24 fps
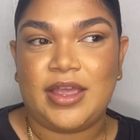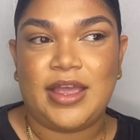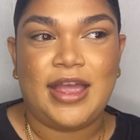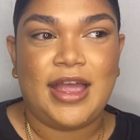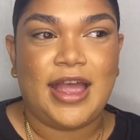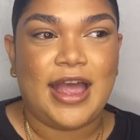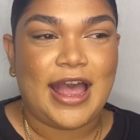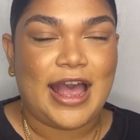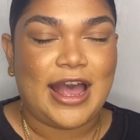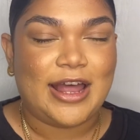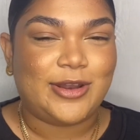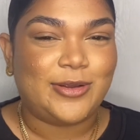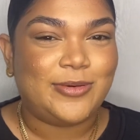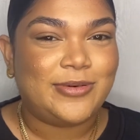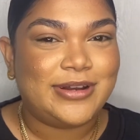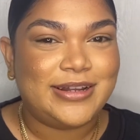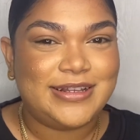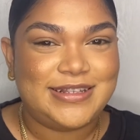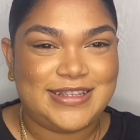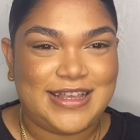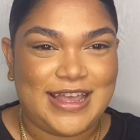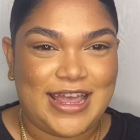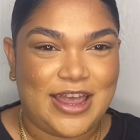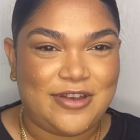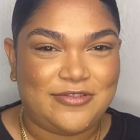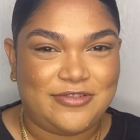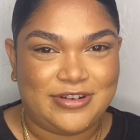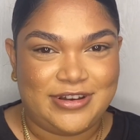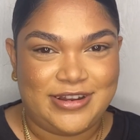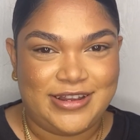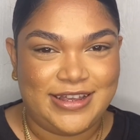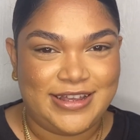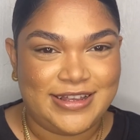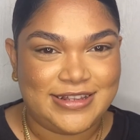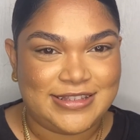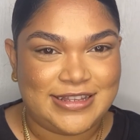I don't want to say every day
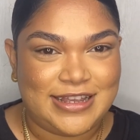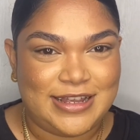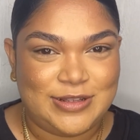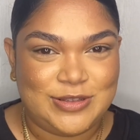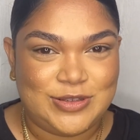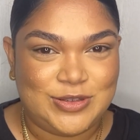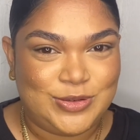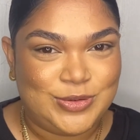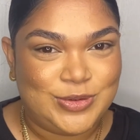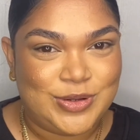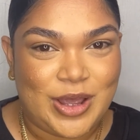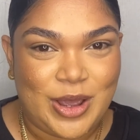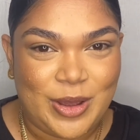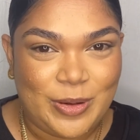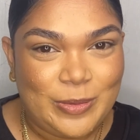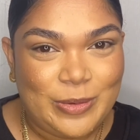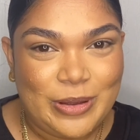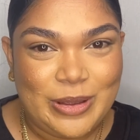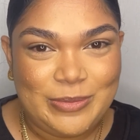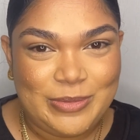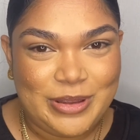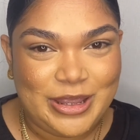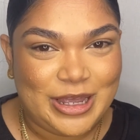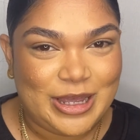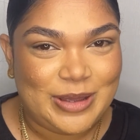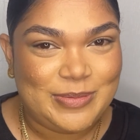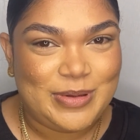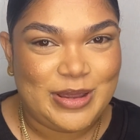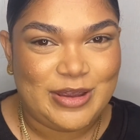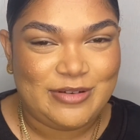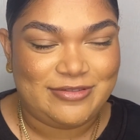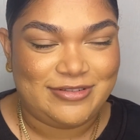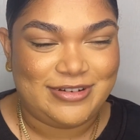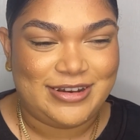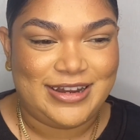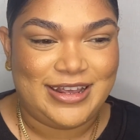because I do not wear makeup every
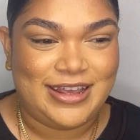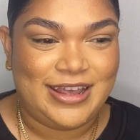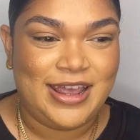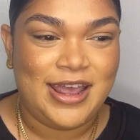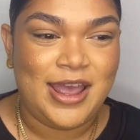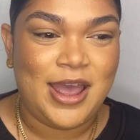day,